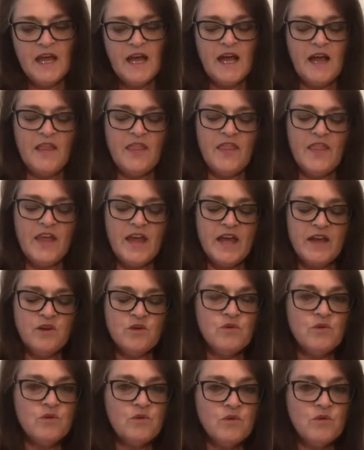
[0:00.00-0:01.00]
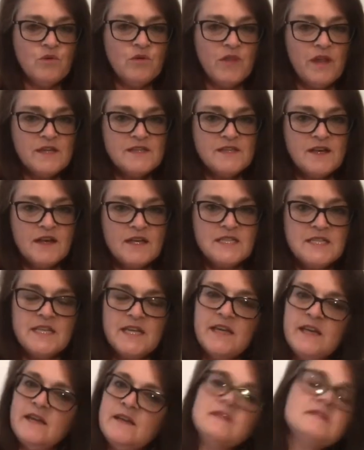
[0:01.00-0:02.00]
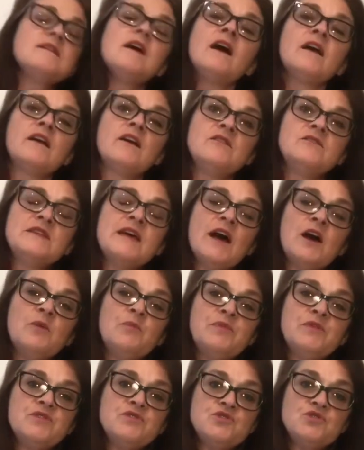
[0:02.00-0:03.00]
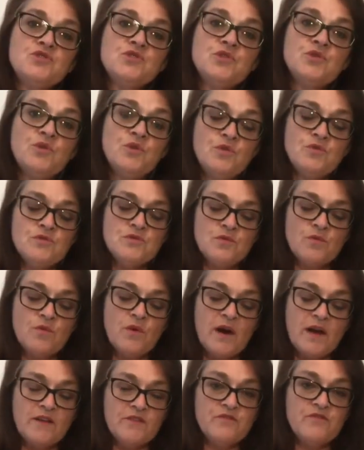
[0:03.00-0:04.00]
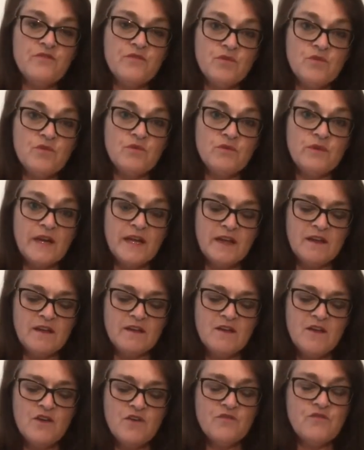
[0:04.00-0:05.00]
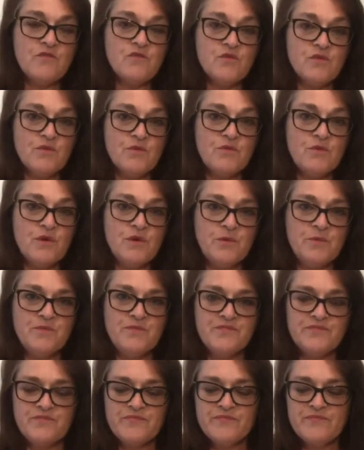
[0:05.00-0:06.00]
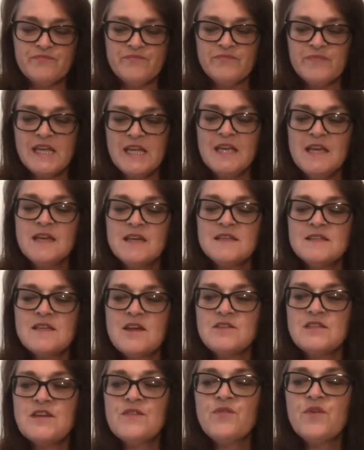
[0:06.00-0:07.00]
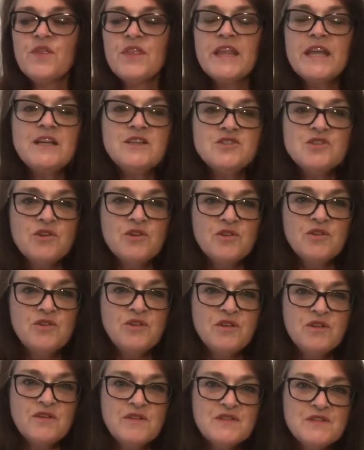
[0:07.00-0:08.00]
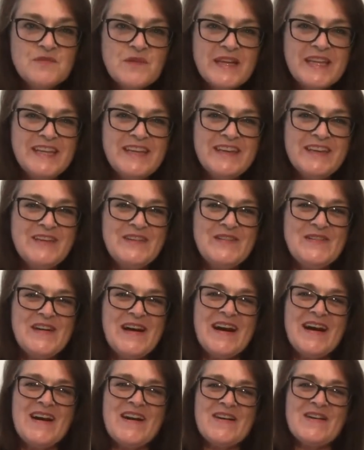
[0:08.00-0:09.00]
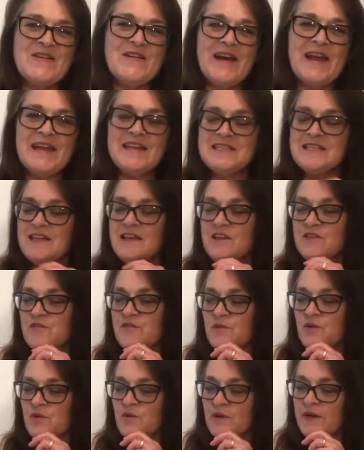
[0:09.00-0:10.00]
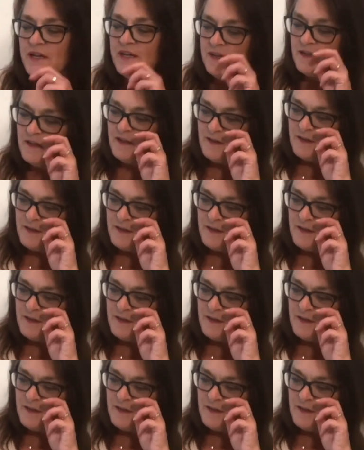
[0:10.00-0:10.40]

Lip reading: And then all those ideas are going to help us choose the right flooring for the room. So different things you can use when you are creating flooring.